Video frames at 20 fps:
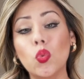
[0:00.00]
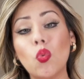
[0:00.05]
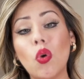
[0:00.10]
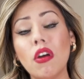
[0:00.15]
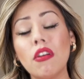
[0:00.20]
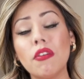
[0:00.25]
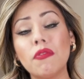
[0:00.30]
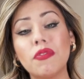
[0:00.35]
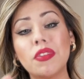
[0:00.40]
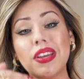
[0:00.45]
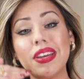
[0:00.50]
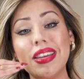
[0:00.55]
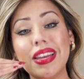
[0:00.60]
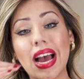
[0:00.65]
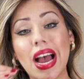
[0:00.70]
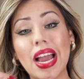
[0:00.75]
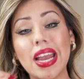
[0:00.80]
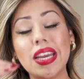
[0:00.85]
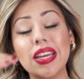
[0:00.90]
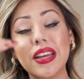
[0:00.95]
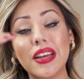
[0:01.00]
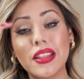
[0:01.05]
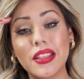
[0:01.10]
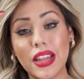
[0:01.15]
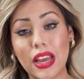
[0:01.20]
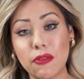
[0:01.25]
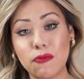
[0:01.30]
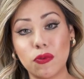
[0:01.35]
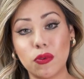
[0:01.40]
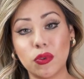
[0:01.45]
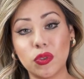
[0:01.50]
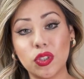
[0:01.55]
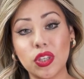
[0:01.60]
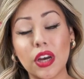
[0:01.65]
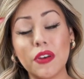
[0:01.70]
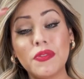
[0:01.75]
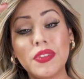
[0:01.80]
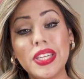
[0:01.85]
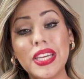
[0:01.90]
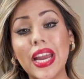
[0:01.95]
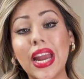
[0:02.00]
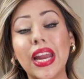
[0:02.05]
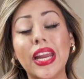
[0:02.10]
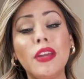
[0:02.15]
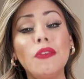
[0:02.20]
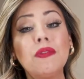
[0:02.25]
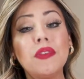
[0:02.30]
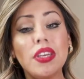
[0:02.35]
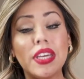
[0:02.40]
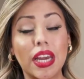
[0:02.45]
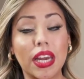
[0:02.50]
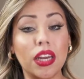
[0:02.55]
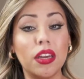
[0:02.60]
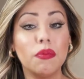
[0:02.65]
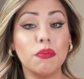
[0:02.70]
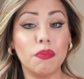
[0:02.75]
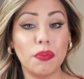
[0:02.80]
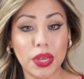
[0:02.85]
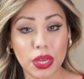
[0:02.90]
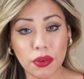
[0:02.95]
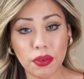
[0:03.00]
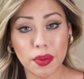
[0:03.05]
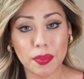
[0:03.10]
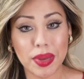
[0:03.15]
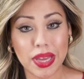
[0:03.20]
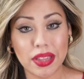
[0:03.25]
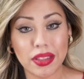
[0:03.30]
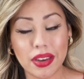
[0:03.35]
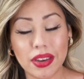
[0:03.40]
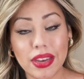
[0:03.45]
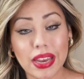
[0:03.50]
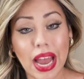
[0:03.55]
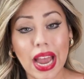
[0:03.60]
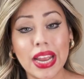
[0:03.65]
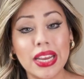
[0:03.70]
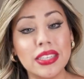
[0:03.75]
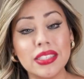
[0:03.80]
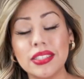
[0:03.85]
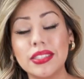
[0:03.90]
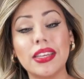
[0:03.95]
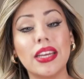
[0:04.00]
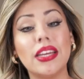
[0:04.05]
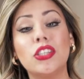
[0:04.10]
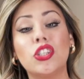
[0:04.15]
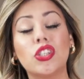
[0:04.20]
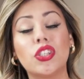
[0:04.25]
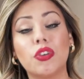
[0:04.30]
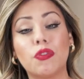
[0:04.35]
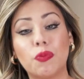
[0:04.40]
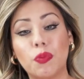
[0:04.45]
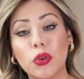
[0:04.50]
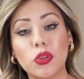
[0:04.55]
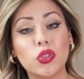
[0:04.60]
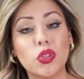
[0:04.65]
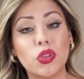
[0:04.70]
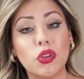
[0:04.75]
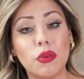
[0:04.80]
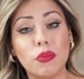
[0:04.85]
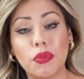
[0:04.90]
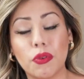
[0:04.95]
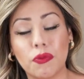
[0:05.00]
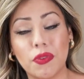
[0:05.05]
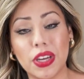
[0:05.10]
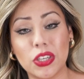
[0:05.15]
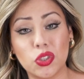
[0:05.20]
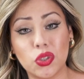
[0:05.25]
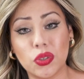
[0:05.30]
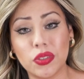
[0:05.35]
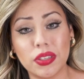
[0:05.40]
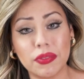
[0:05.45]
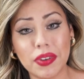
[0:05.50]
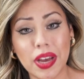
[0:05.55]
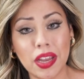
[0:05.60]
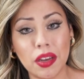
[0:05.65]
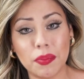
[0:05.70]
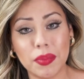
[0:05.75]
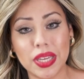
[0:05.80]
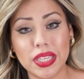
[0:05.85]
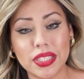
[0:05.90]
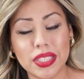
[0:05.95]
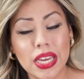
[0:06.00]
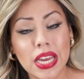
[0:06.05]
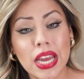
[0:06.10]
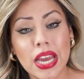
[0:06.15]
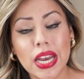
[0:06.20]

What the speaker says: one of the 9 levels of the A.V.A. pyramid, the 9 stages of personal and professional development.